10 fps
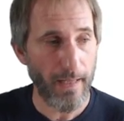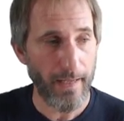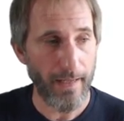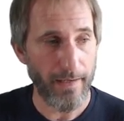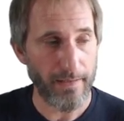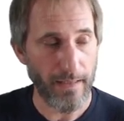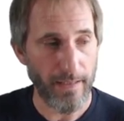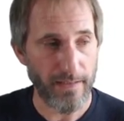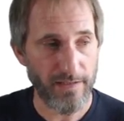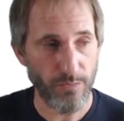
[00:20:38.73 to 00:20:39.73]
And,
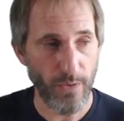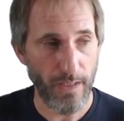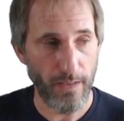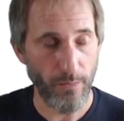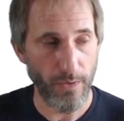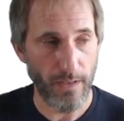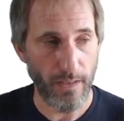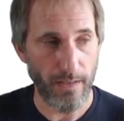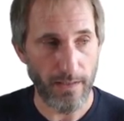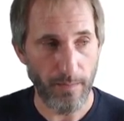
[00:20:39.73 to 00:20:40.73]
and this way we
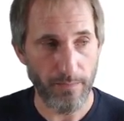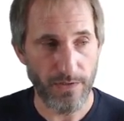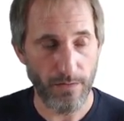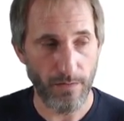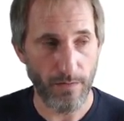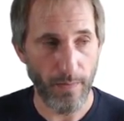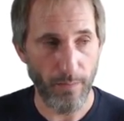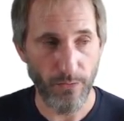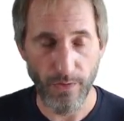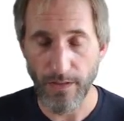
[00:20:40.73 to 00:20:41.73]
can dump the
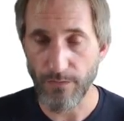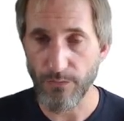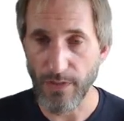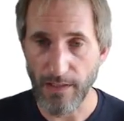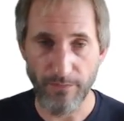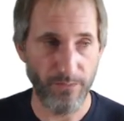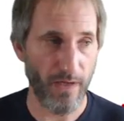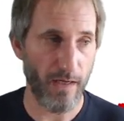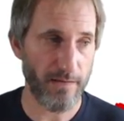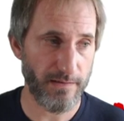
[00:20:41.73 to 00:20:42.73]
memory really
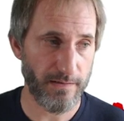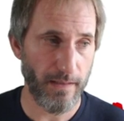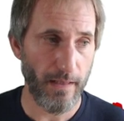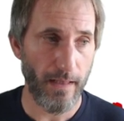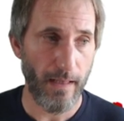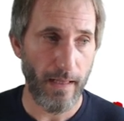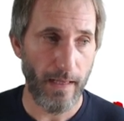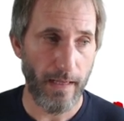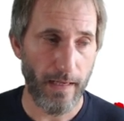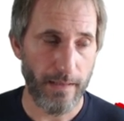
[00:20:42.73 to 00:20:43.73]
fast.
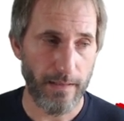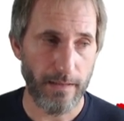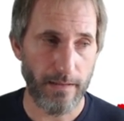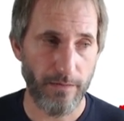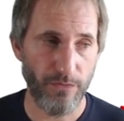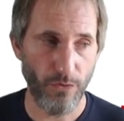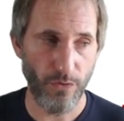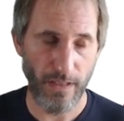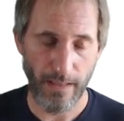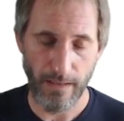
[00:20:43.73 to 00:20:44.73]
And if you
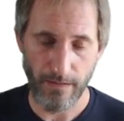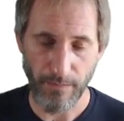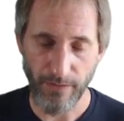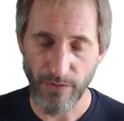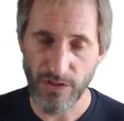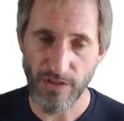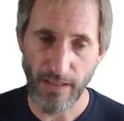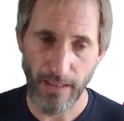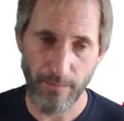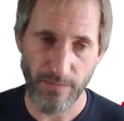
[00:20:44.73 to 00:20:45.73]
look at migration
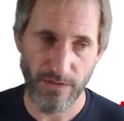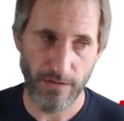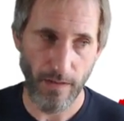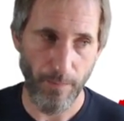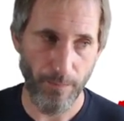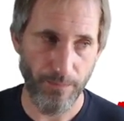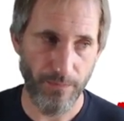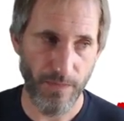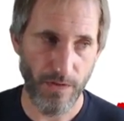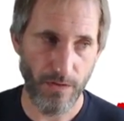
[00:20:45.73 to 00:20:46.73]
times,
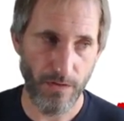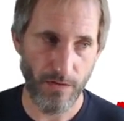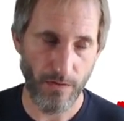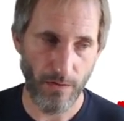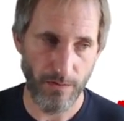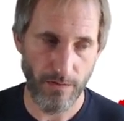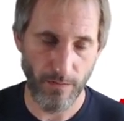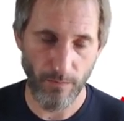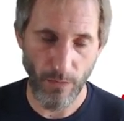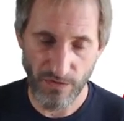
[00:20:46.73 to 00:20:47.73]
um, the,
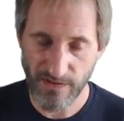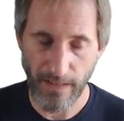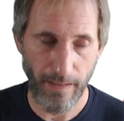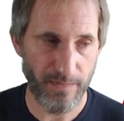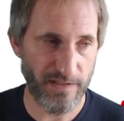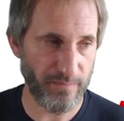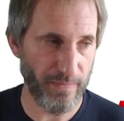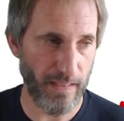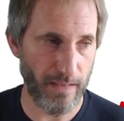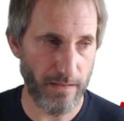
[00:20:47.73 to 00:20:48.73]
the most time is
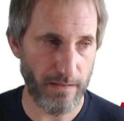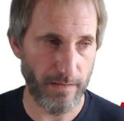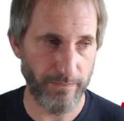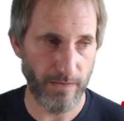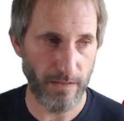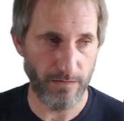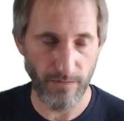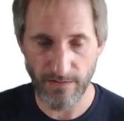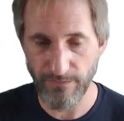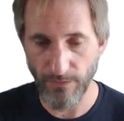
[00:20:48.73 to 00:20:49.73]
spent in, in
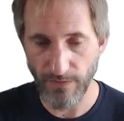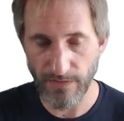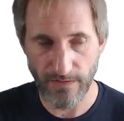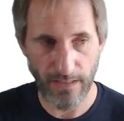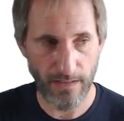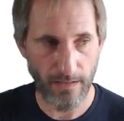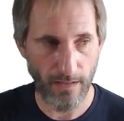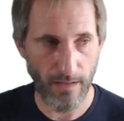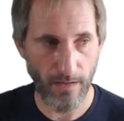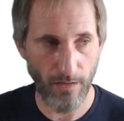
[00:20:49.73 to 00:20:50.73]
transferring the
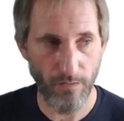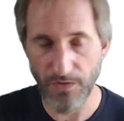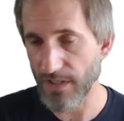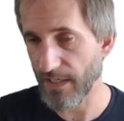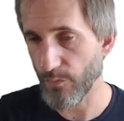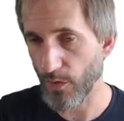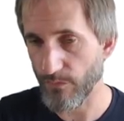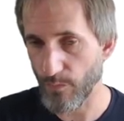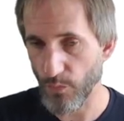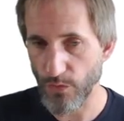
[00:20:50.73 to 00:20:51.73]
data over the network
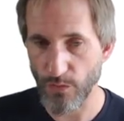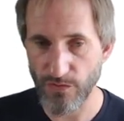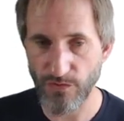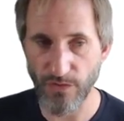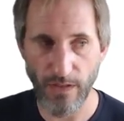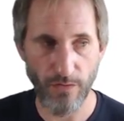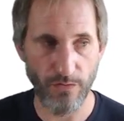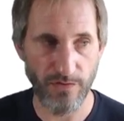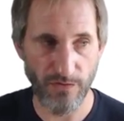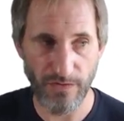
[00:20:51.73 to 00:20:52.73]
from one host to another
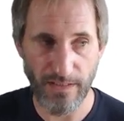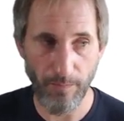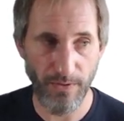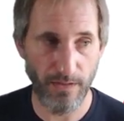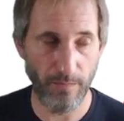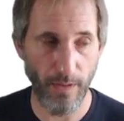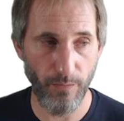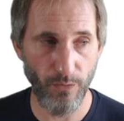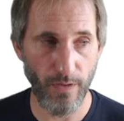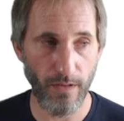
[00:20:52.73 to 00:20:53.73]
host. So dumping the
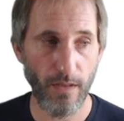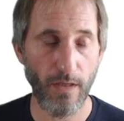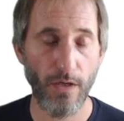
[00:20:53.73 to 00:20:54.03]
memory